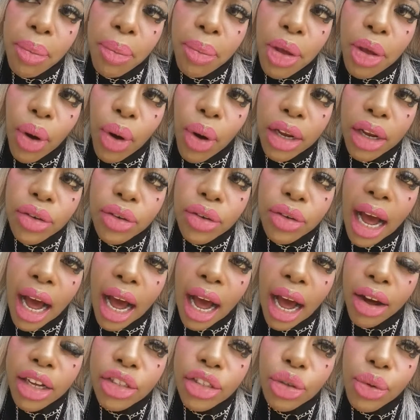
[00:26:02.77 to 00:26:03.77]
wondering
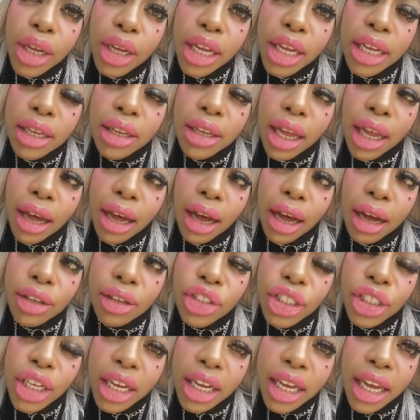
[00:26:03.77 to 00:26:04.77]
how could you eat
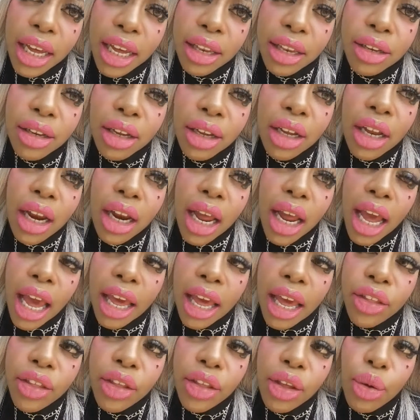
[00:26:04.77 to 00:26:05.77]
chicken
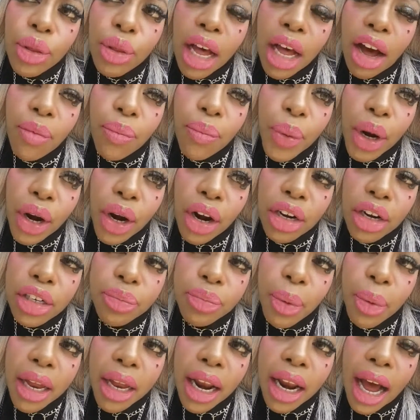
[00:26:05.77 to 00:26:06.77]
and you love birds,
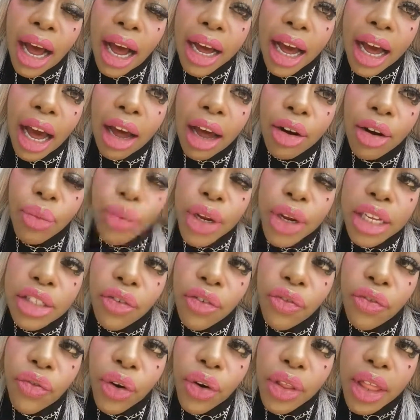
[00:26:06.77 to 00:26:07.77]
but I got a
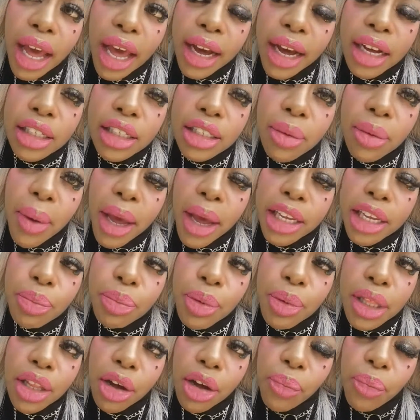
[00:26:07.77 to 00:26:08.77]
reason for that because it makes
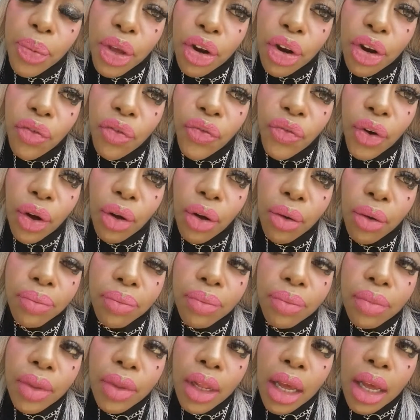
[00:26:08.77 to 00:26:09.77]
me look beautiful.
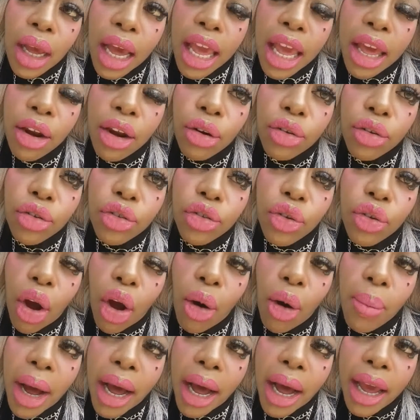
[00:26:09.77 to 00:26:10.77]
It'll
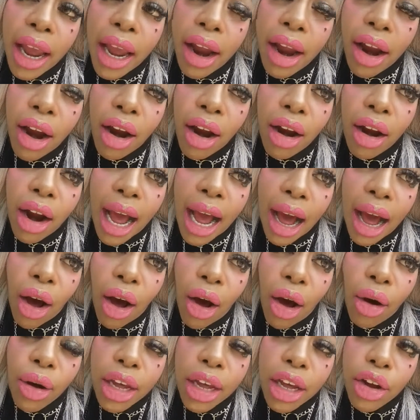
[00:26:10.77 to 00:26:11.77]
grow my hair
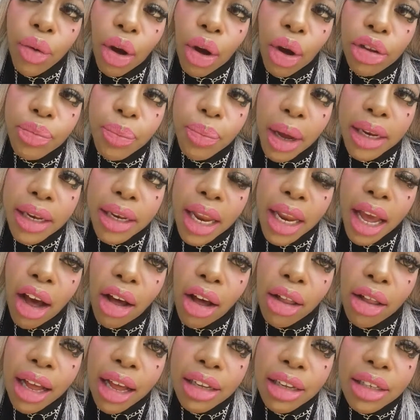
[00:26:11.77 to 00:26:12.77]
out. It grows my
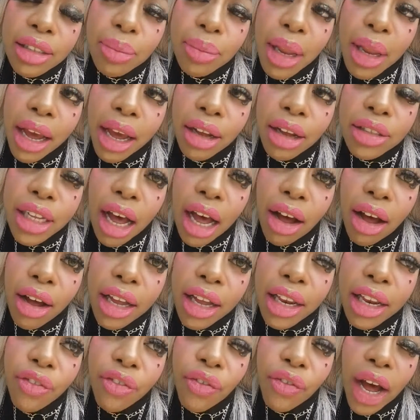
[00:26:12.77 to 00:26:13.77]
nails out.
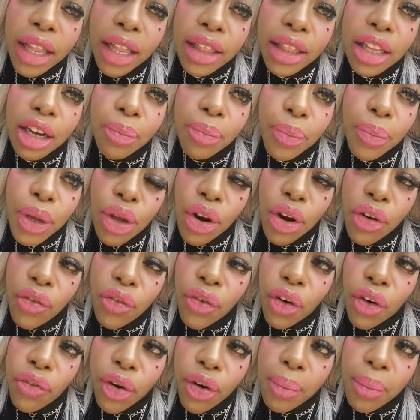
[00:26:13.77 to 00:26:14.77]
And if I look
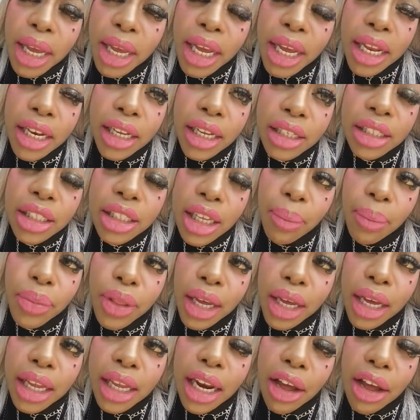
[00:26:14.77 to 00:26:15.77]
beautiful from eating
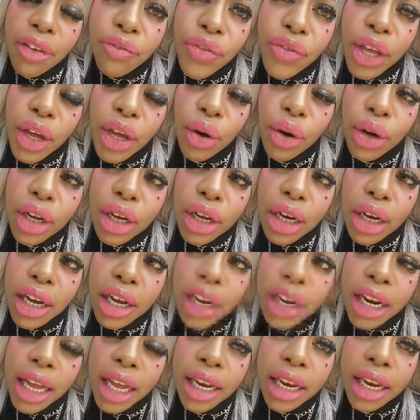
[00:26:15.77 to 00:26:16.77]
something and I feel
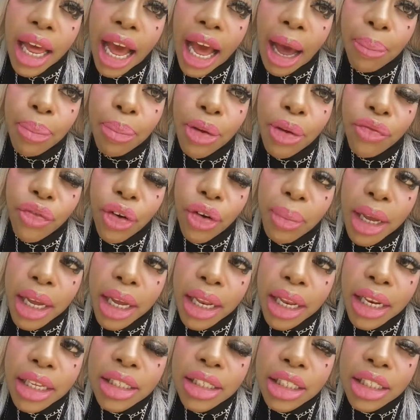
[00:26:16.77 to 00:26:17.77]
good and happy from
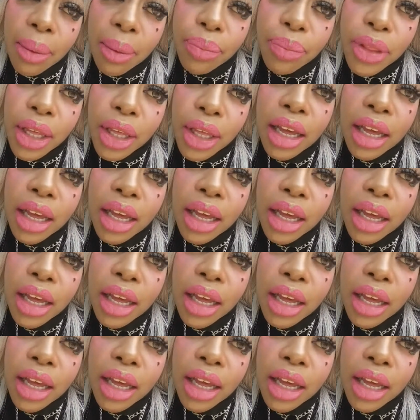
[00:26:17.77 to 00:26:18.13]
eating something,